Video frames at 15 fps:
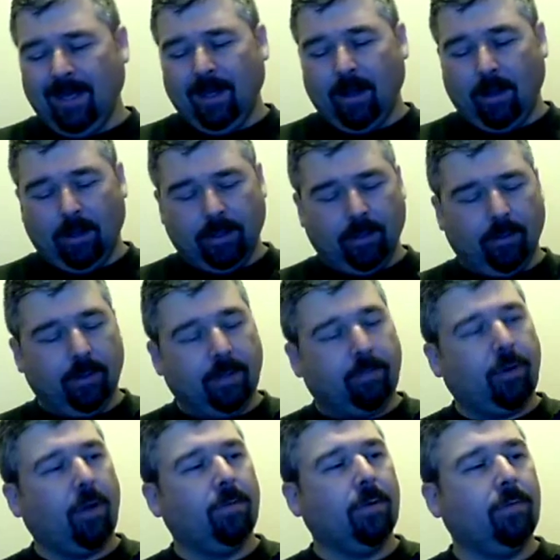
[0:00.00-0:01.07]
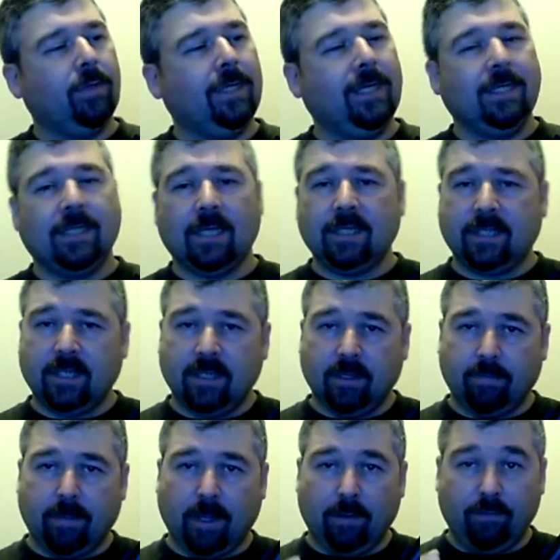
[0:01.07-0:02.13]
Although the problem with these is
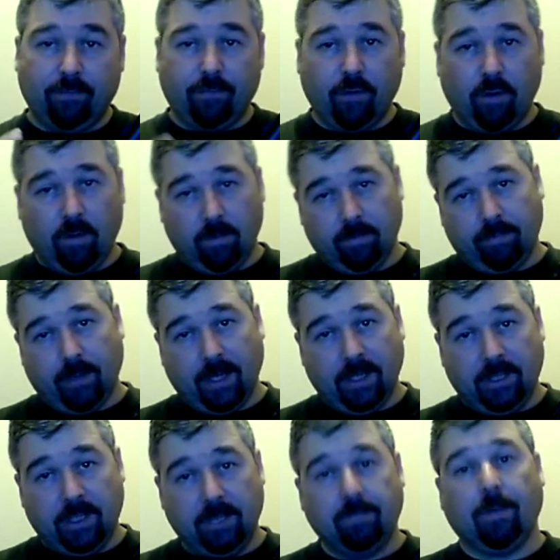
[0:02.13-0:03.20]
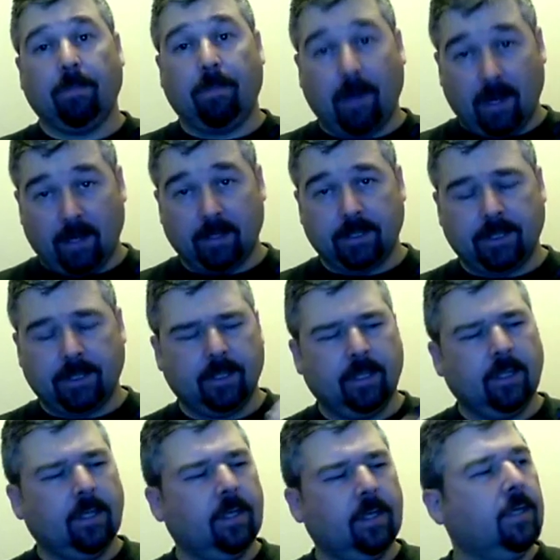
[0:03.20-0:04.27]
they're built from pretty cheap parts,
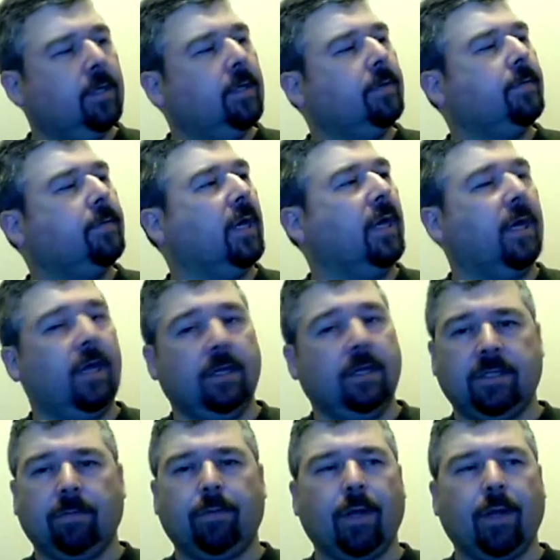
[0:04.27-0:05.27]
hence the